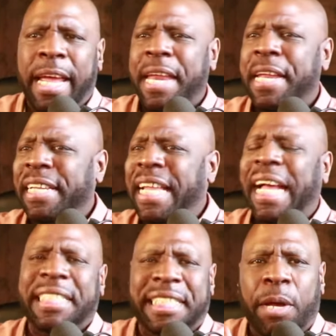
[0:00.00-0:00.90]
and the
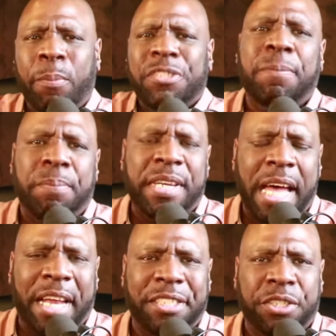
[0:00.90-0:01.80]
legacy of what you're putting
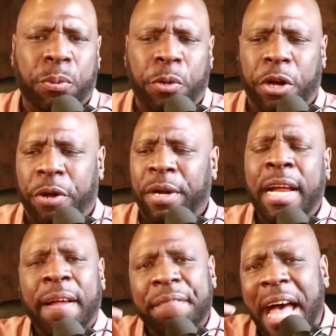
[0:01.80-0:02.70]
out into the world.
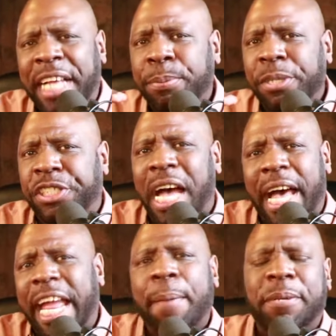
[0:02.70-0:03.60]
That's what
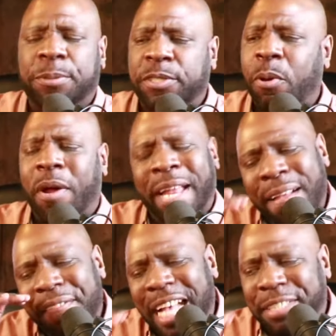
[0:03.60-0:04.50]
John Amos was on.
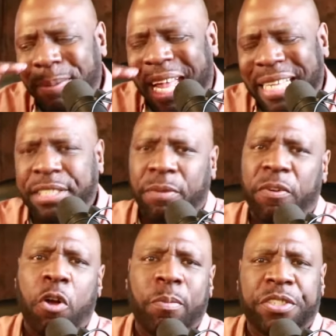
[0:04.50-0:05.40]
That's what Esther
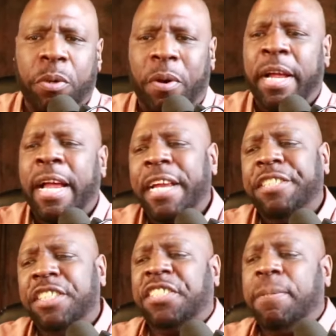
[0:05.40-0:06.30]
Rolle was on. You
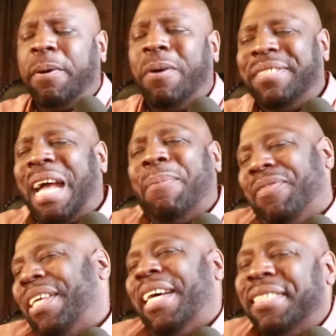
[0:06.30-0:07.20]
juxtapose that
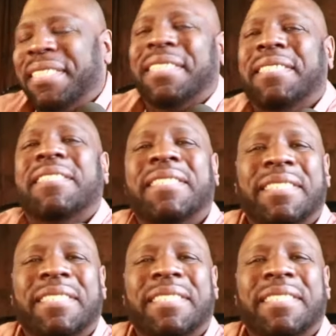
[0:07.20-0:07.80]
with this